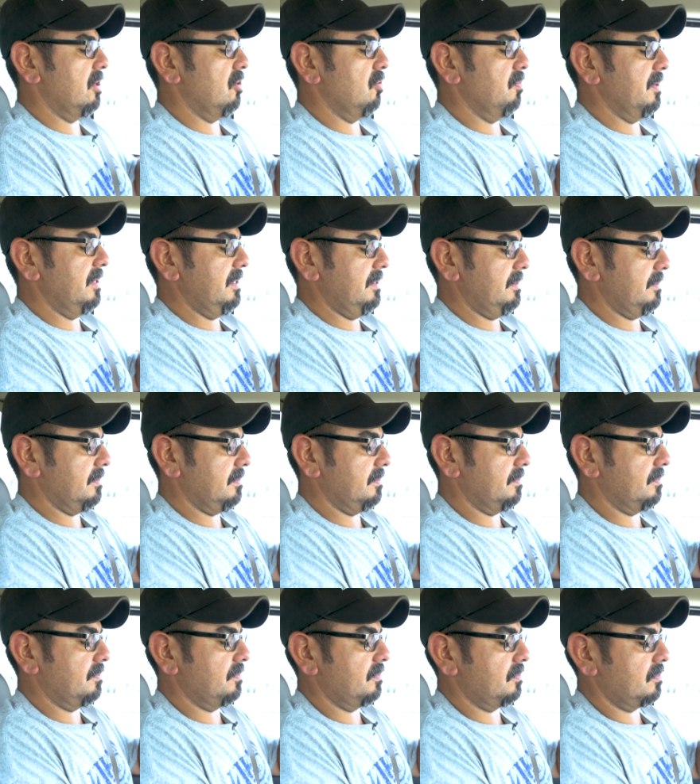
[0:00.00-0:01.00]
it open
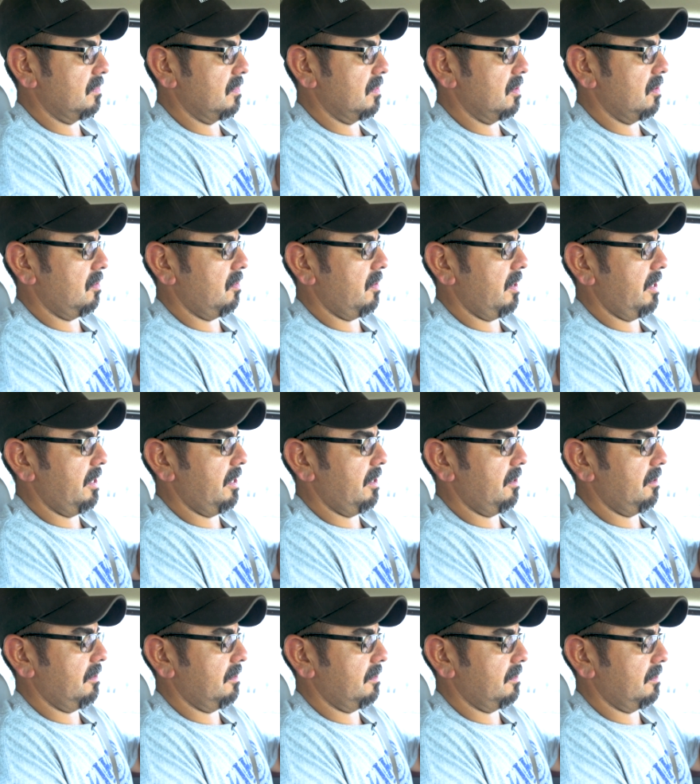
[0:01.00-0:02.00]
right
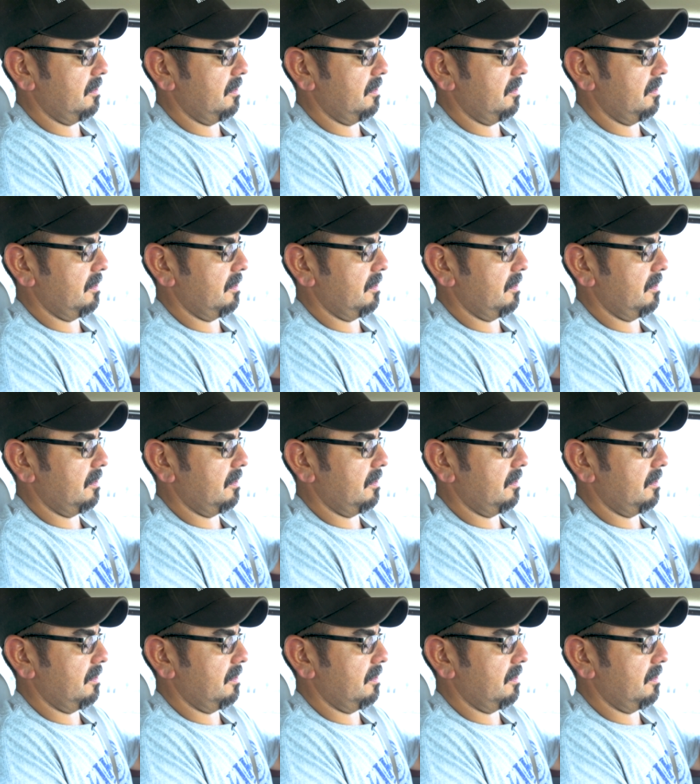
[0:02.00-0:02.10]
here.